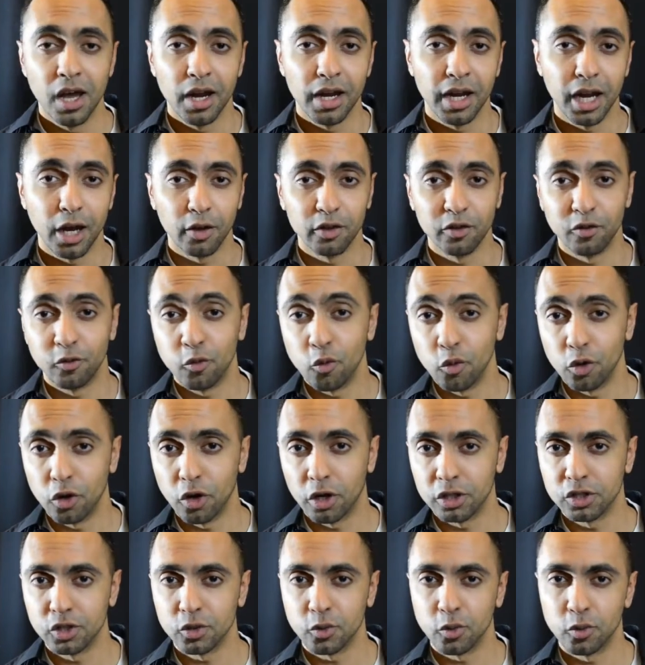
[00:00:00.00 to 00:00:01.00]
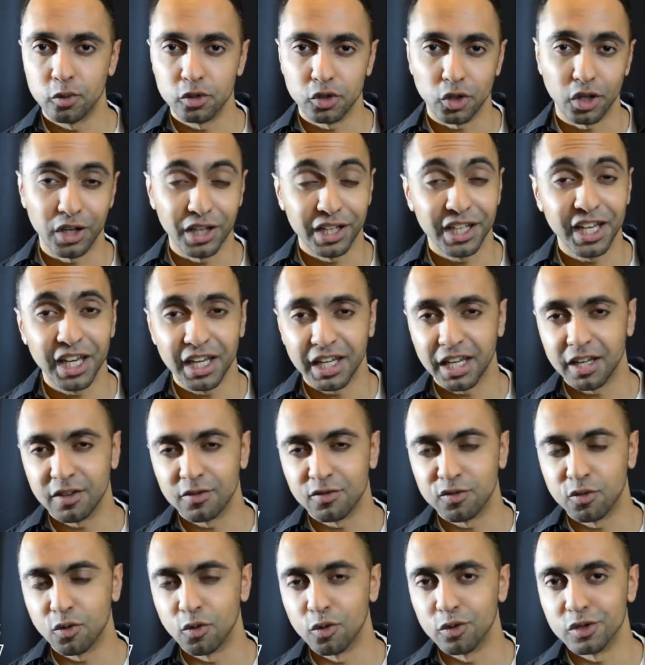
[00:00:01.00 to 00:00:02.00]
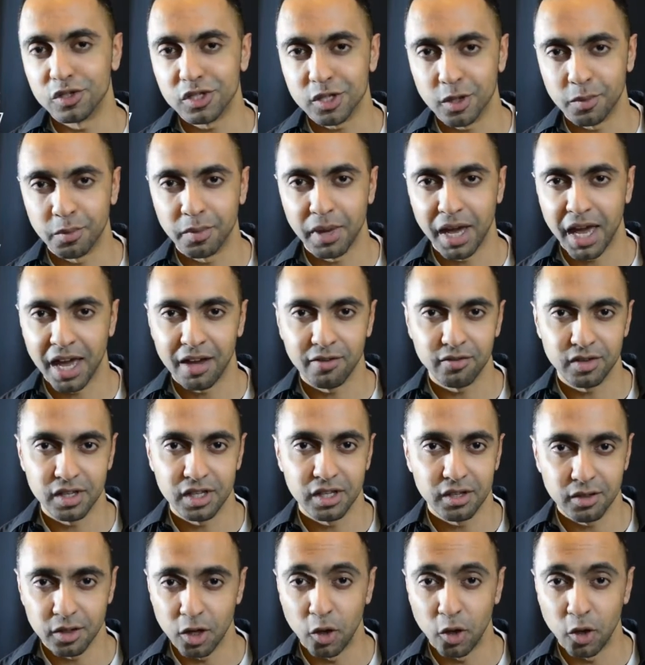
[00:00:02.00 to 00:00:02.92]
Now the 4 larger cores are going to kick in for some heavy,